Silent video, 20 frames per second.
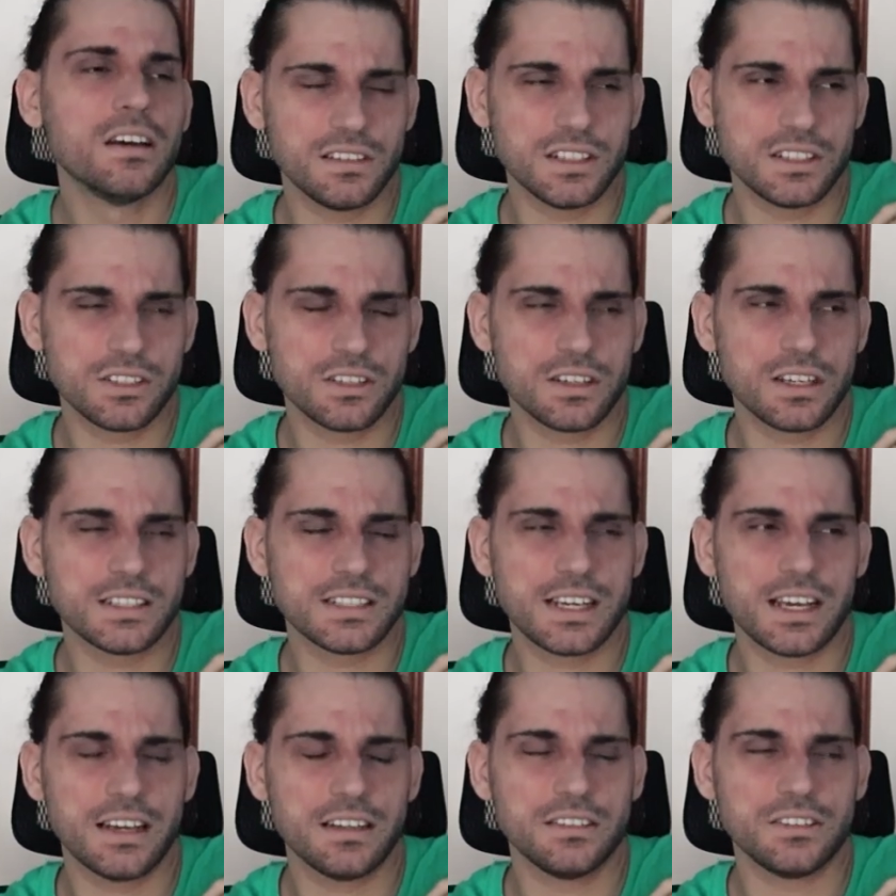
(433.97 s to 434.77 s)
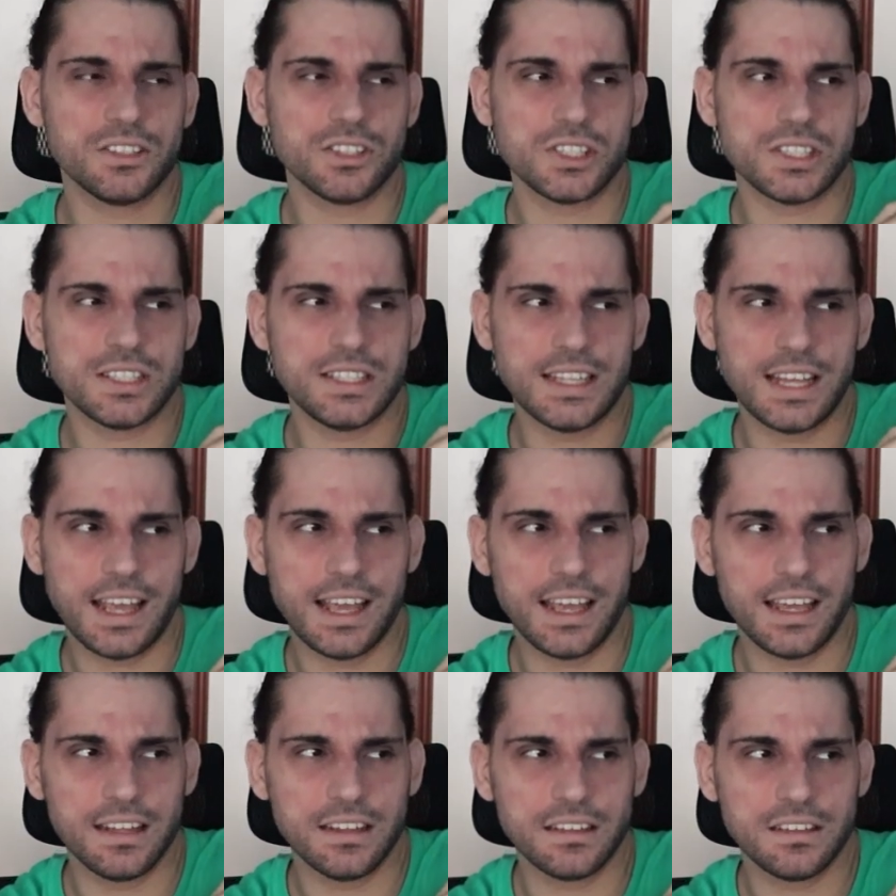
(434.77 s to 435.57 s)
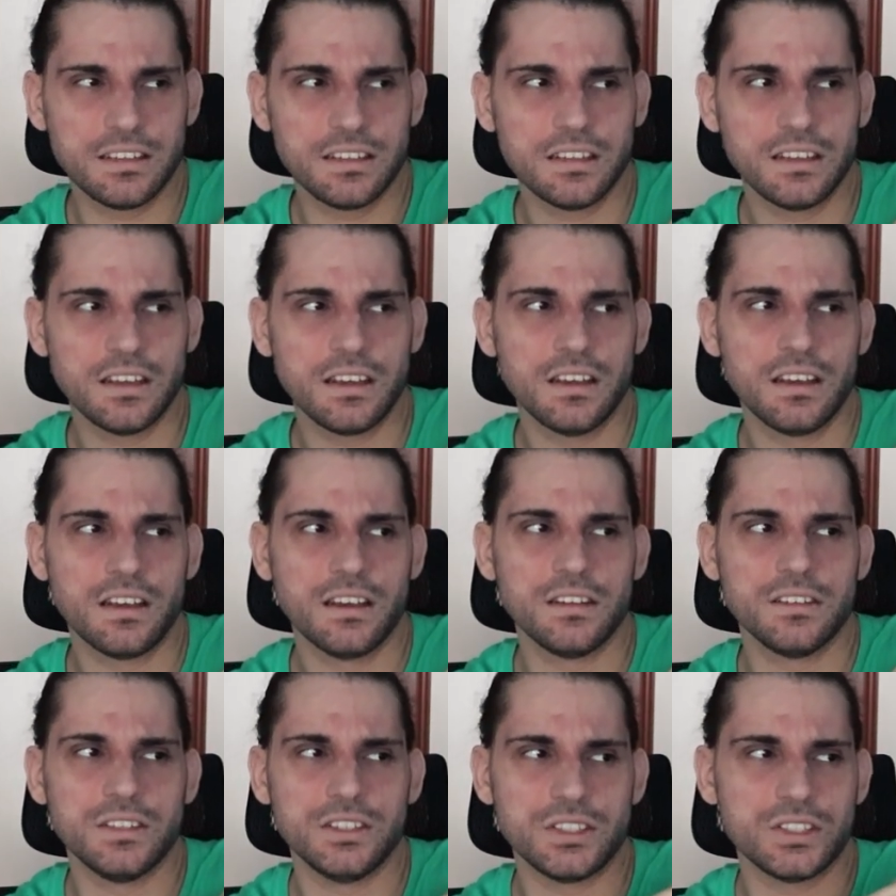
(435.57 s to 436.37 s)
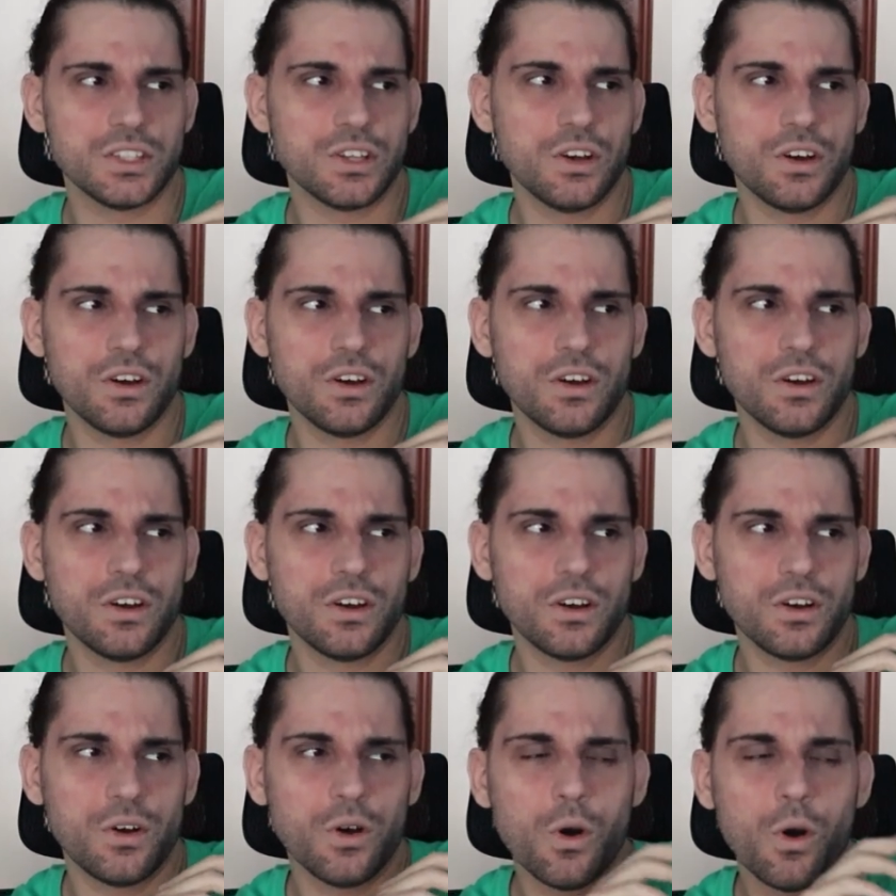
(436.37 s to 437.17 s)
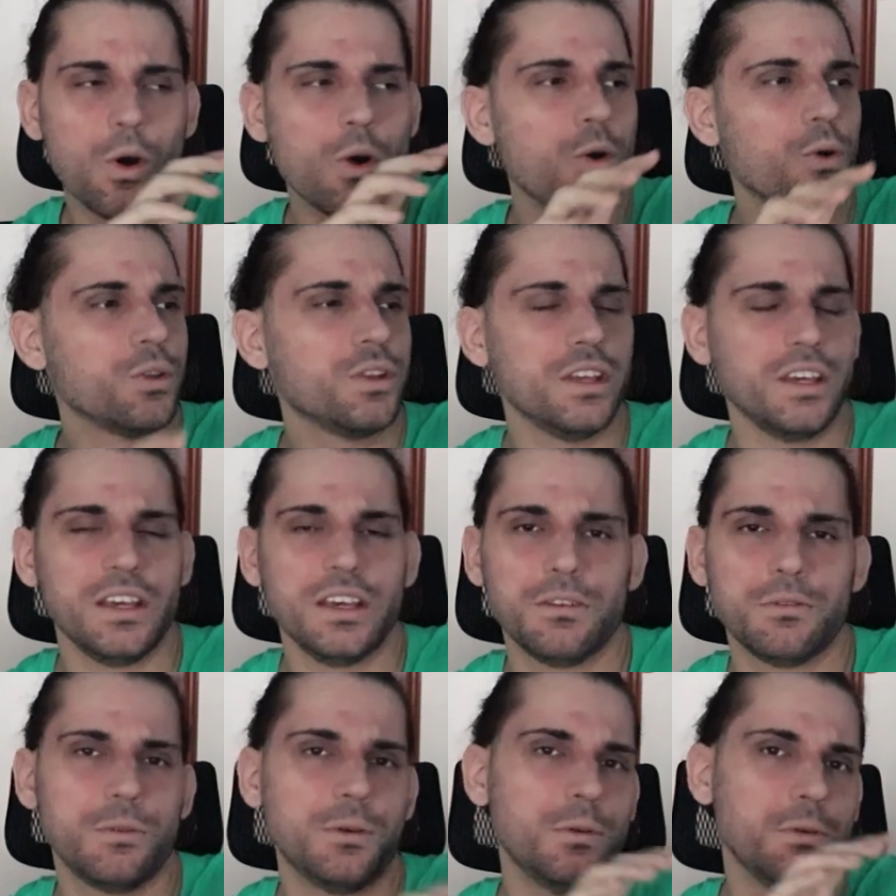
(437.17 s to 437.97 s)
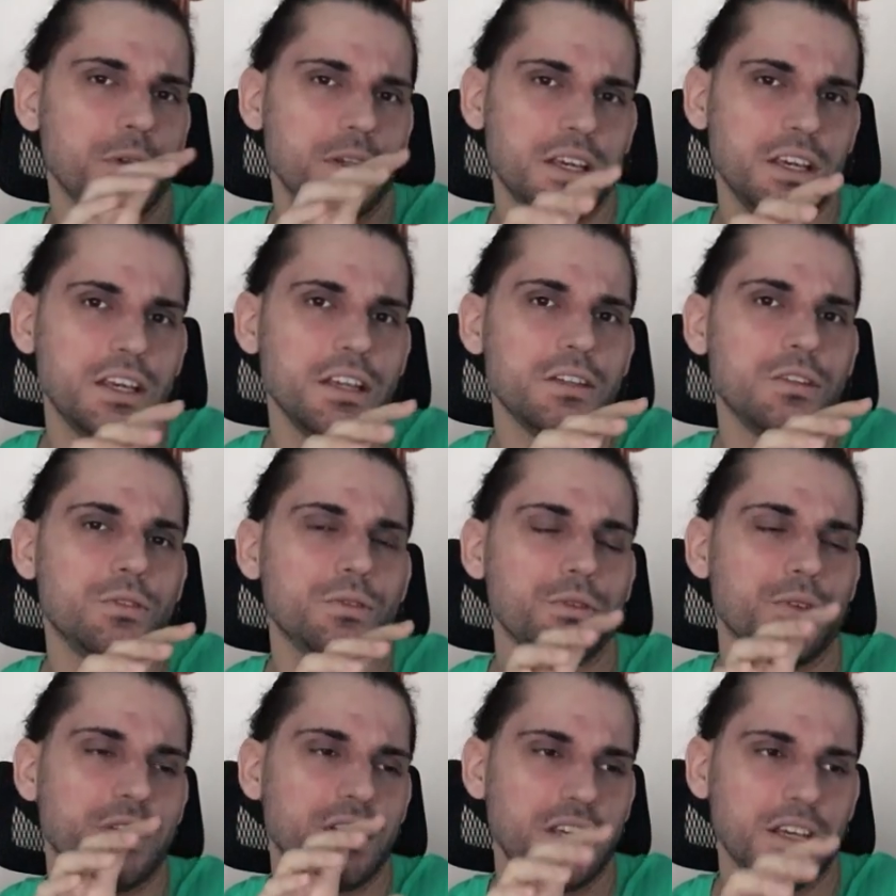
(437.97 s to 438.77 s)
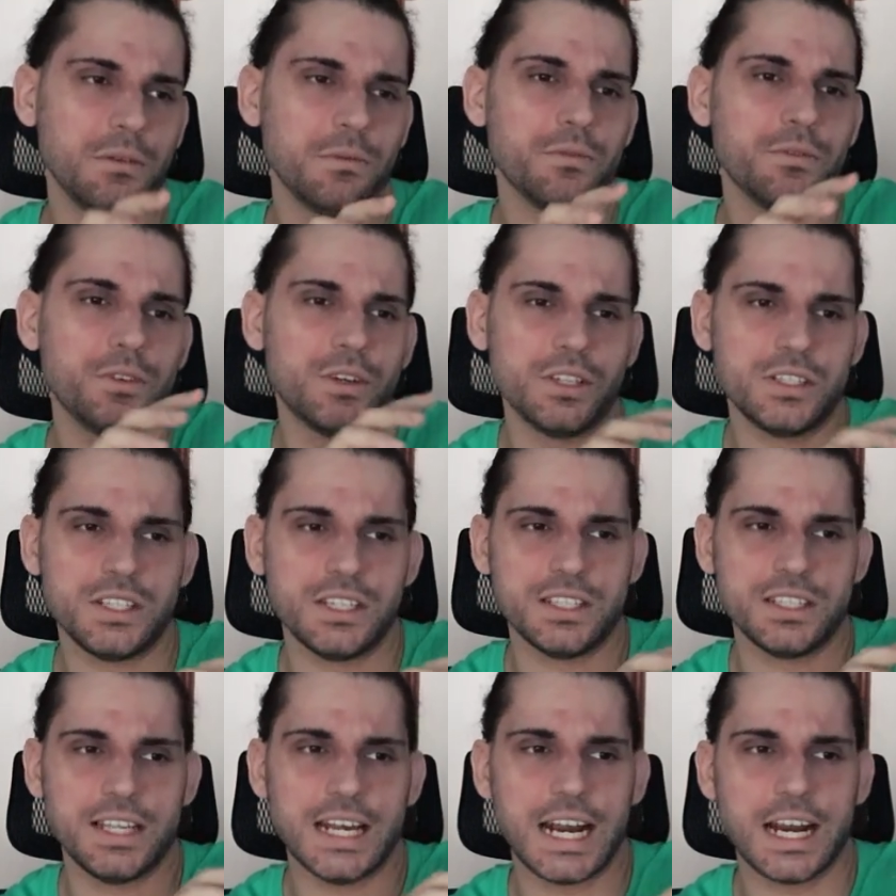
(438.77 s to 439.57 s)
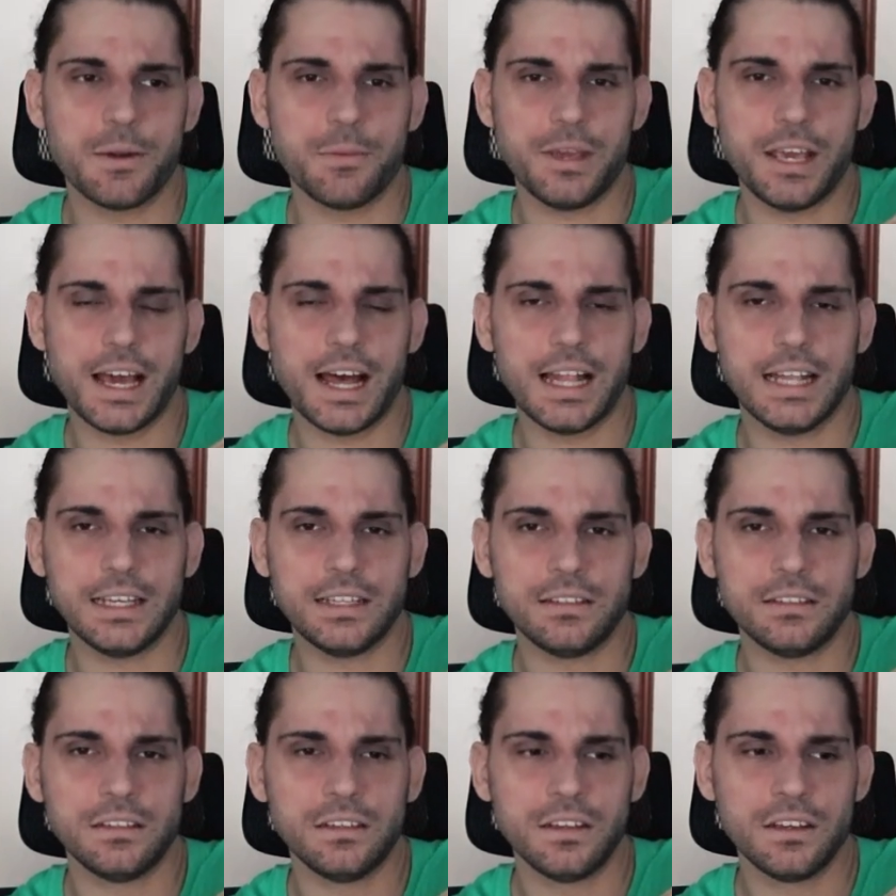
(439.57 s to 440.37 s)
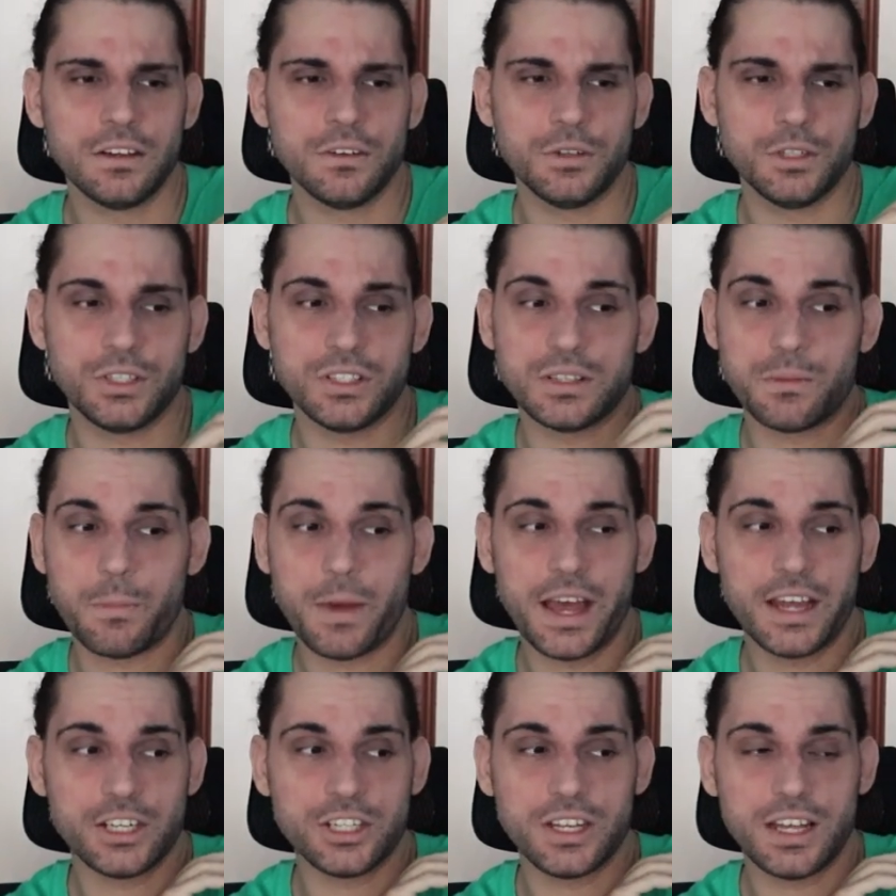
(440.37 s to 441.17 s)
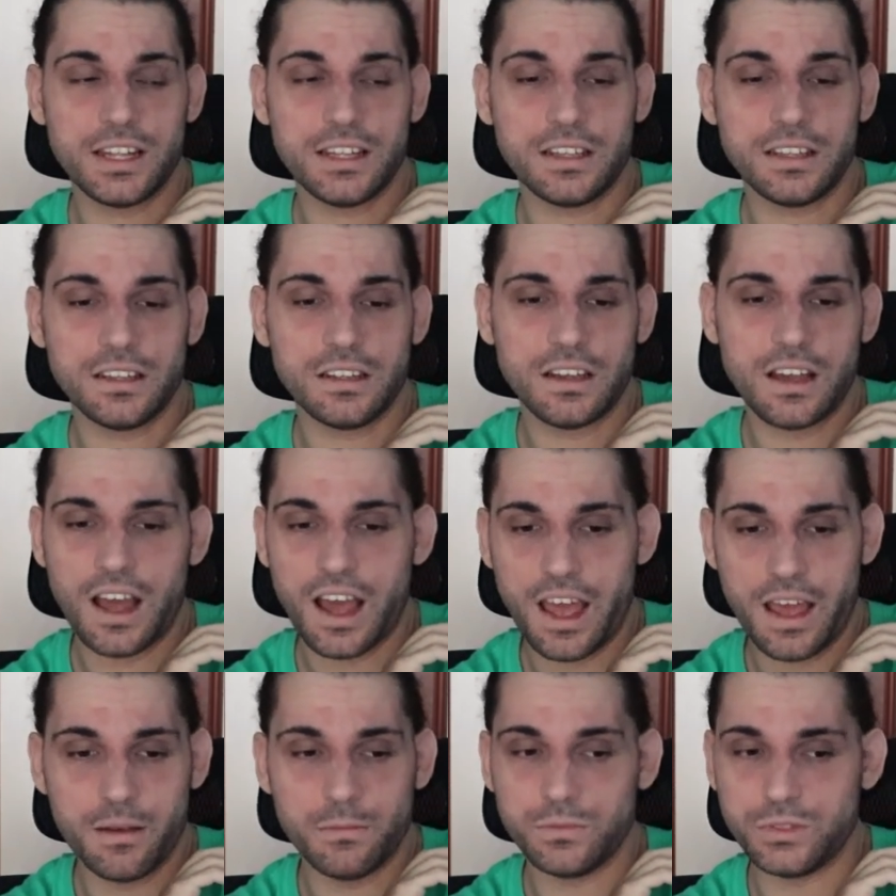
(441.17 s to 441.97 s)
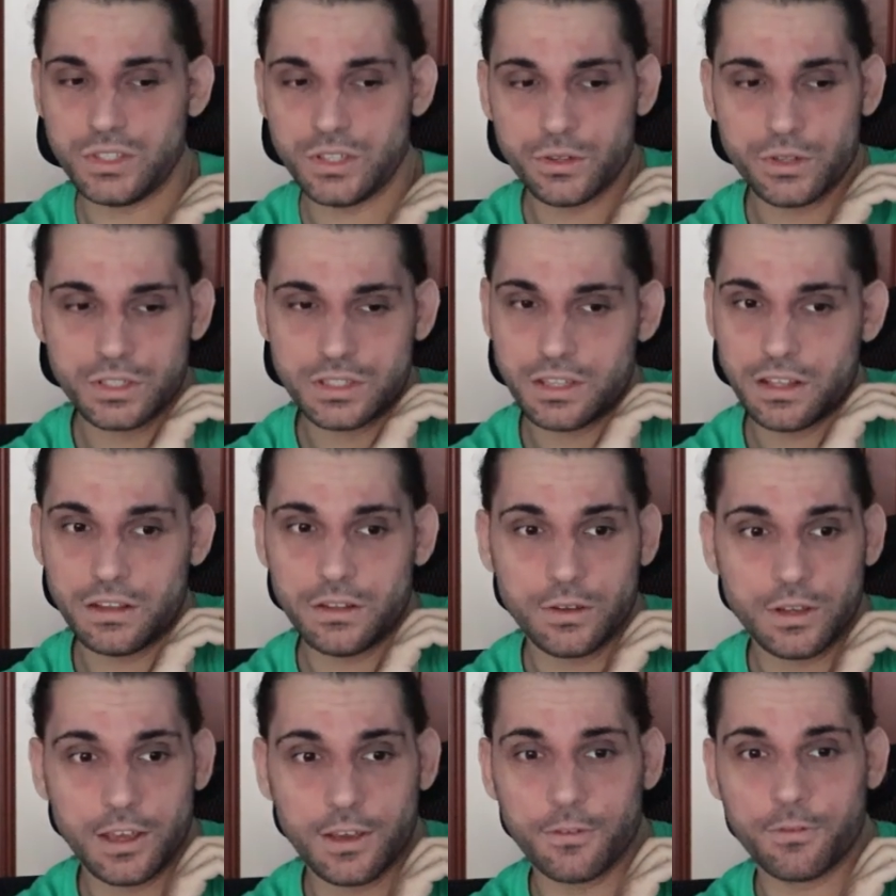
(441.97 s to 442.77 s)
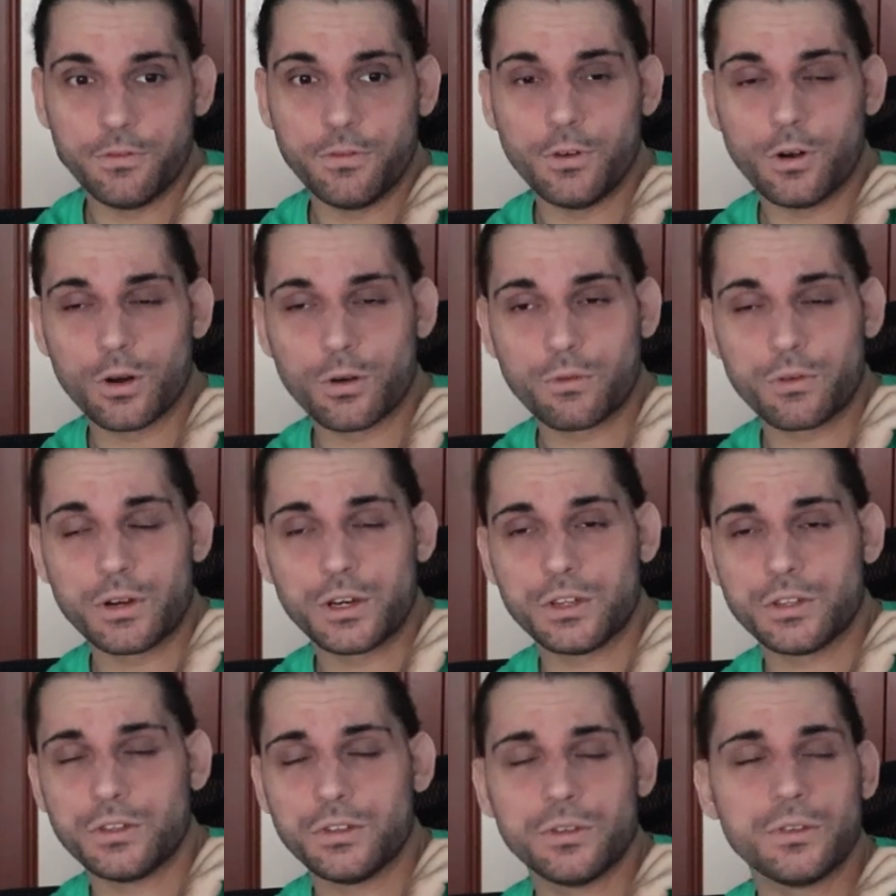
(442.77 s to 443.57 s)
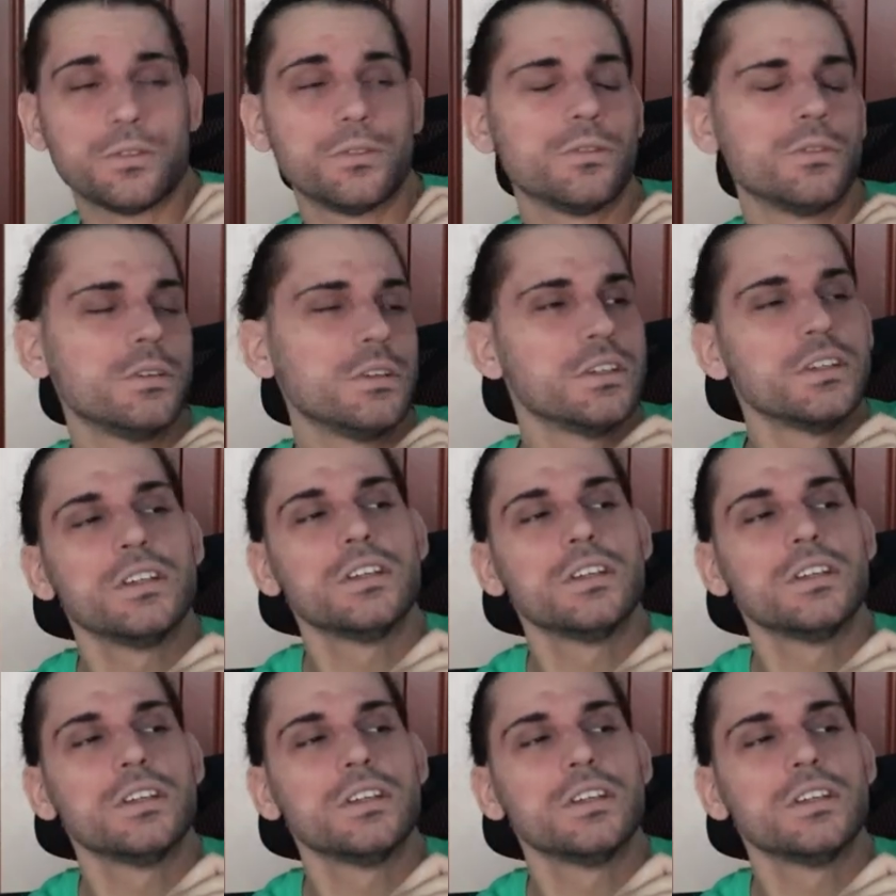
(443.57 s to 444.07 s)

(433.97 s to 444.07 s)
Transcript: As long as I understand, this whole thing will lead to him versus Darby Allin, which is a match that I'm seriously looking forward to.